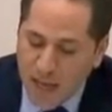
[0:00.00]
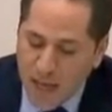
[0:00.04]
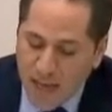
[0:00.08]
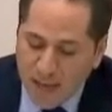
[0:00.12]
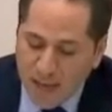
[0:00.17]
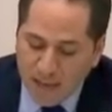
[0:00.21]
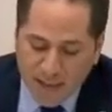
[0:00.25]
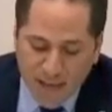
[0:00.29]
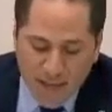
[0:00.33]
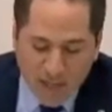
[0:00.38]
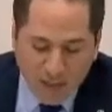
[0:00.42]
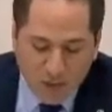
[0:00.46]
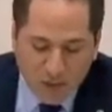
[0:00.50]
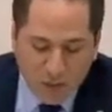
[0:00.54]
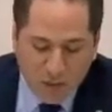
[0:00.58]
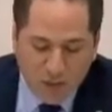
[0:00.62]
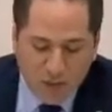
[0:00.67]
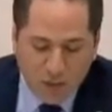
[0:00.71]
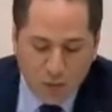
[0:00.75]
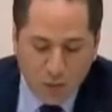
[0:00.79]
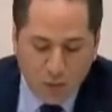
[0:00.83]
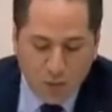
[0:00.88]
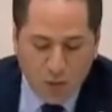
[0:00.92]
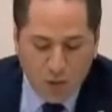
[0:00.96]
and enter
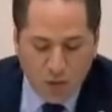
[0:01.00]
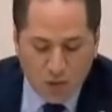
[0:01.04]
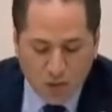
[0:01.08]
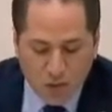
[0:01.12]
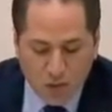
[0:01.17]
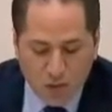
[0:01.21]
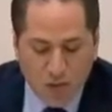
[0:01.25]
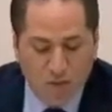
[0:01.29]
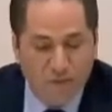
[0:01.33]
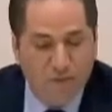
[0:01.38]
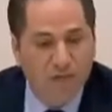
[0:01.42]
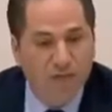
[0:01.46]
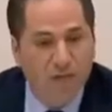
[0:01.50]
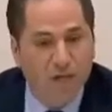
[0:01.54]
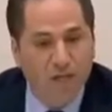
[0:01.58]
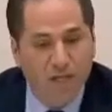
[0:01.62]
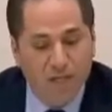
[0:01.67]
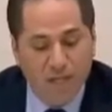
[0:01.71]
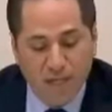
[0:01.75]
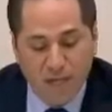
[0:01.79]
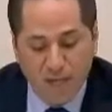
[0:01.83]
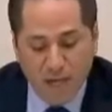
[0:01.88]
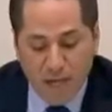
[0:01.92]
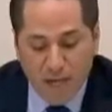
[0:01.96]
into courses of
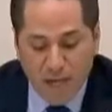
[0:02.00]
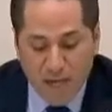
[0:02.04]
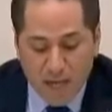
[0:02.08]
study